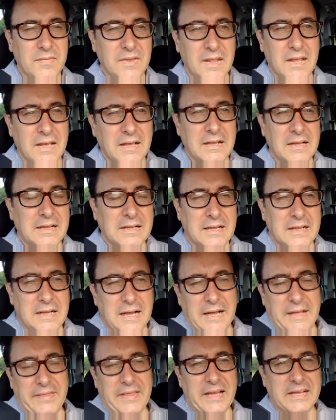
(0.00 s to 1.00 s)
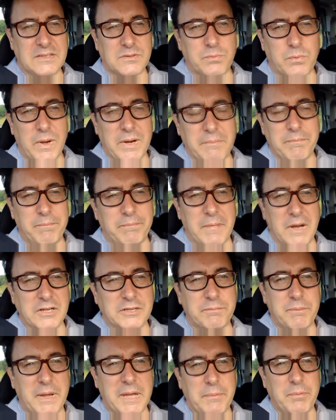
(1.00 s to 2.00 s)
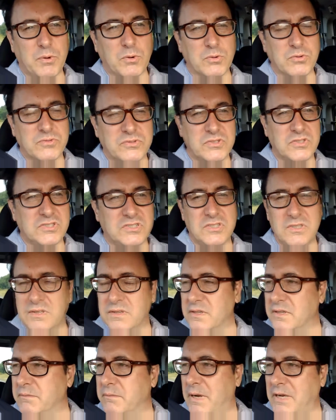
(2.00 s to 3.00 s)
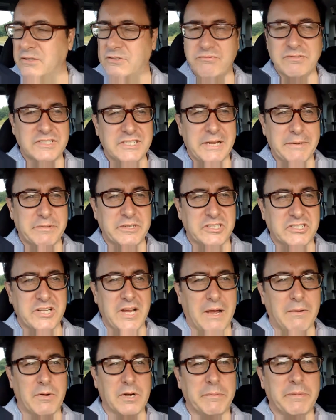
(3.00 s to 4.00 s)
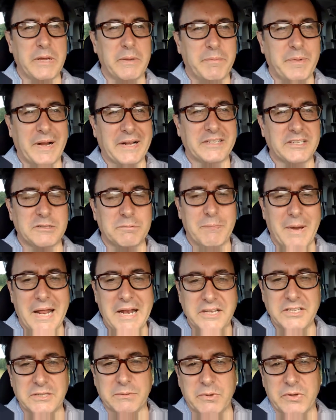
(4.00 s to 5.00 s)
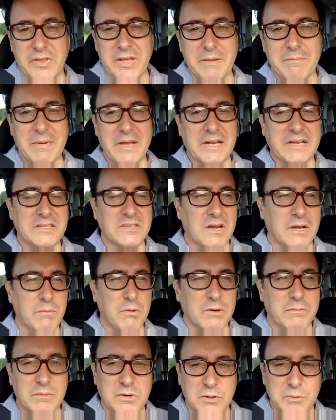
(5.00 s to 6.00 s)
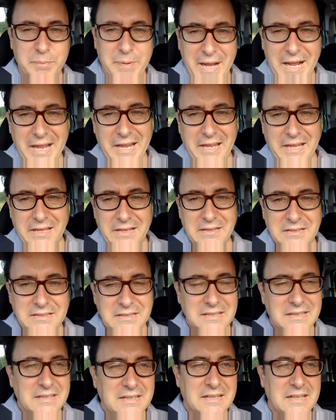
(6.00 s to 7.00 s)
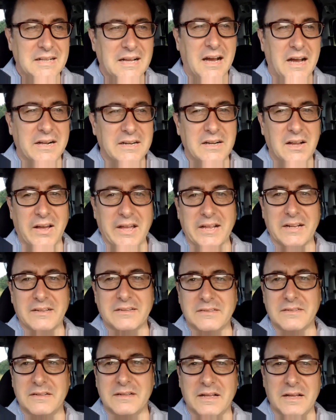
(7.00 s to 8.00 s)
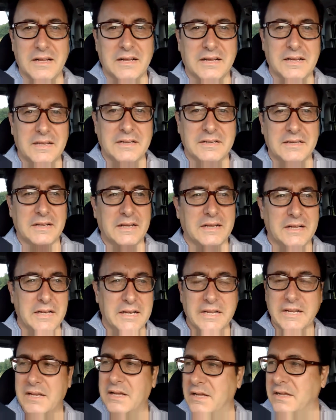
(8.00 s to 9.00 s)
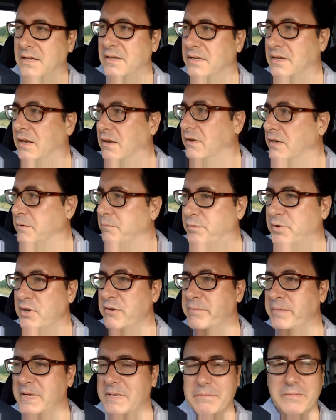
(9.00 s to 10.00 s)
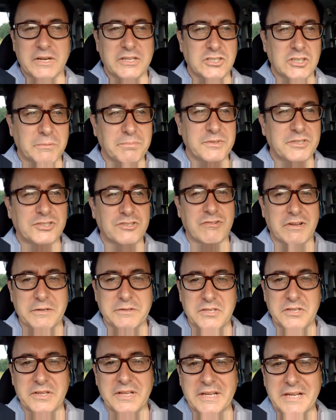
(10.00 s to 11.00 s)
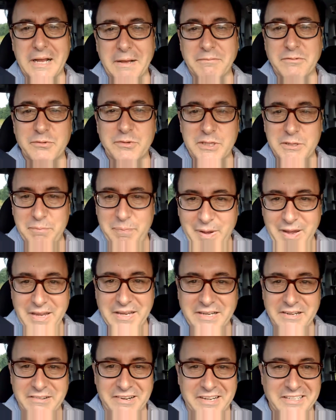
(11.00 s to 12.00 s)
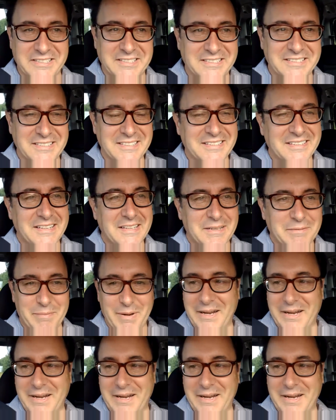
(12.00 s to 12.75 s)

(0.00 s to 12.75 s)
And that's when most people, most receptionists say, I want to be a practice manager. What they mean is, I want more pay. I'd like uh, an, you know, an improvement in my job description that comes with a pay increase, please.